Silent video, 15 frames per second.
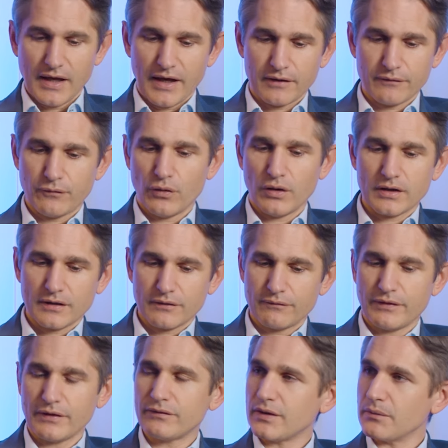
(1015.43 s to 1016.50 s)
and
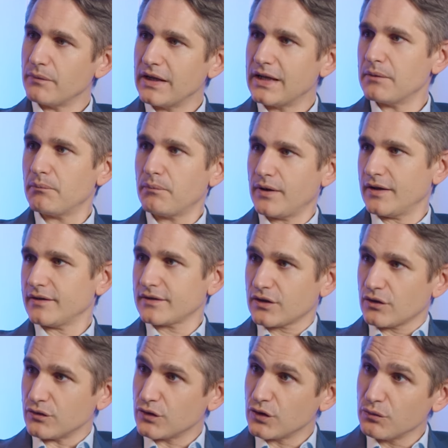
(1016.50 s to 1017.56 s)
450 million plus
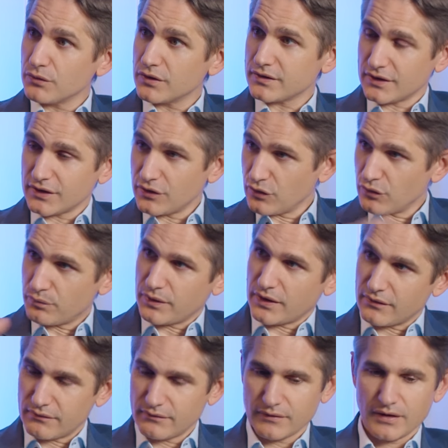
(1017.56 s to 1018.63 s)
consumers in the
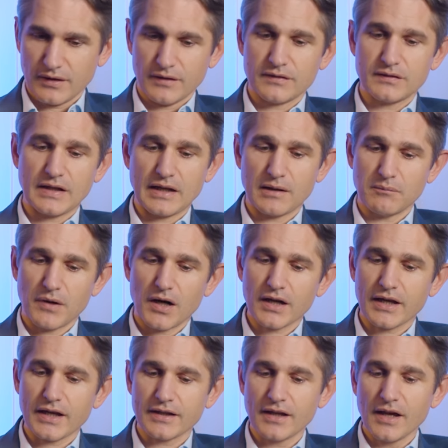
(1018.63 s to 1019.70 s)
European uh, single
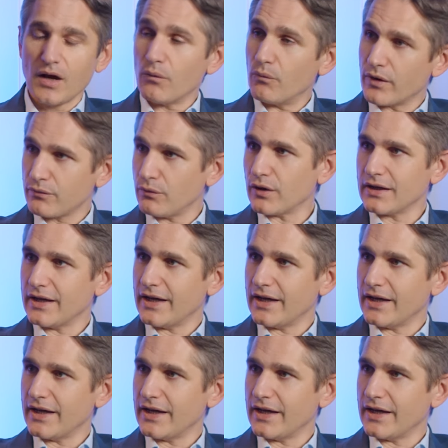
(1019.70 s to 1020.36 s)
market with one